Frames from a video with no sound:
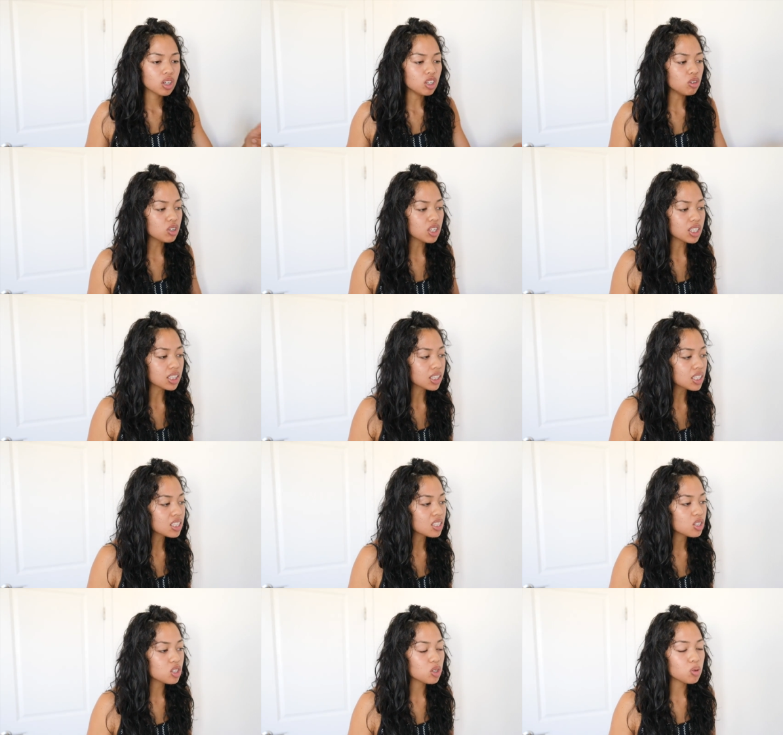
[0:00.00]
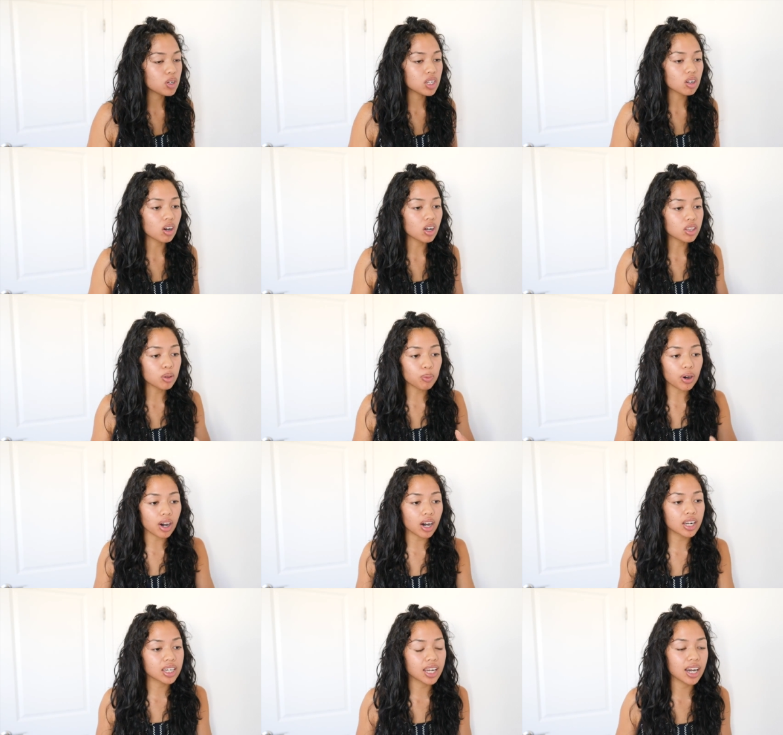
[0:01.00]
You can listen to it on the
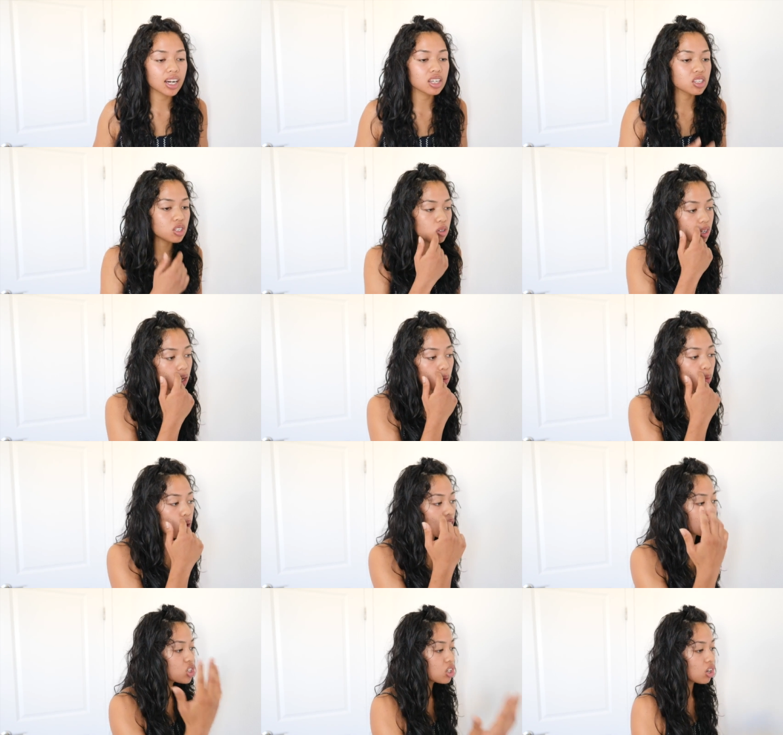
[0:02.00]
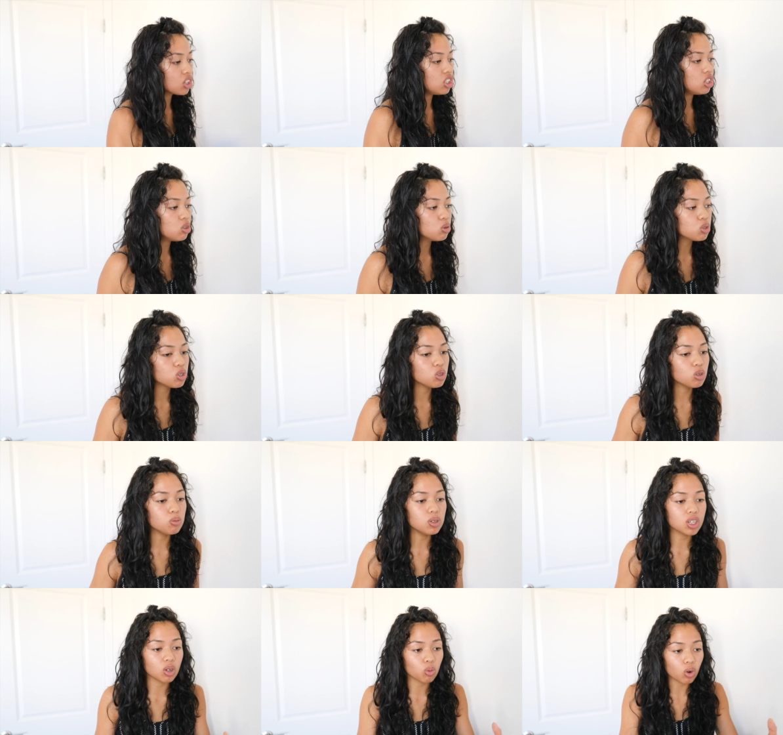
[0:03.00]
podcast. You can watch it on
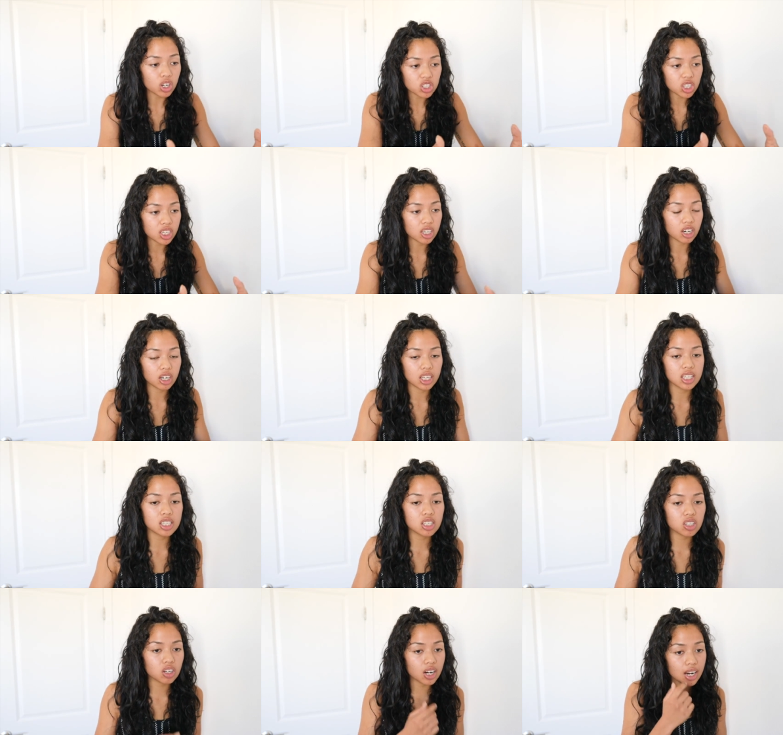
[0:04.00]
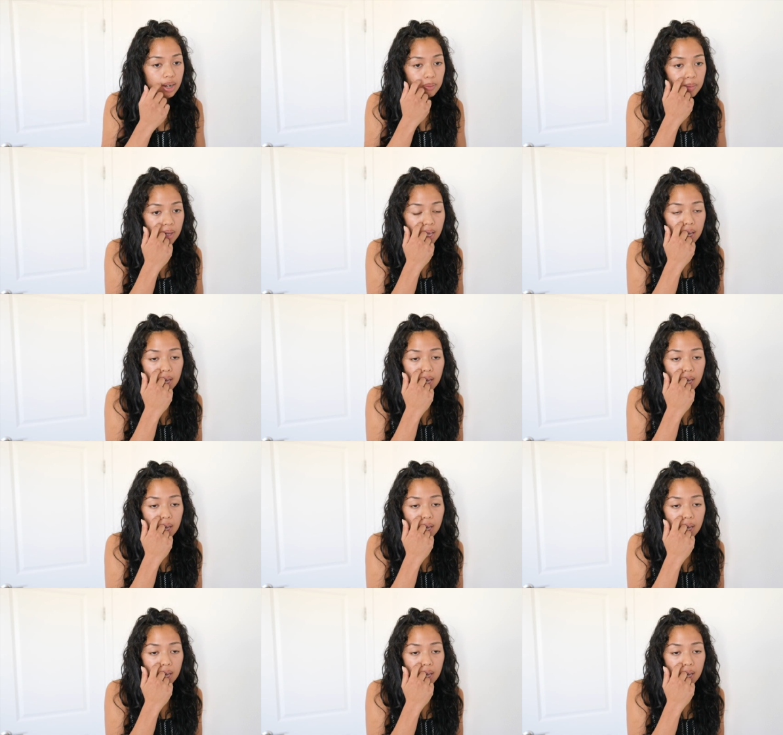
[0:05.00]
YouTube. You can watch it here on Instagram.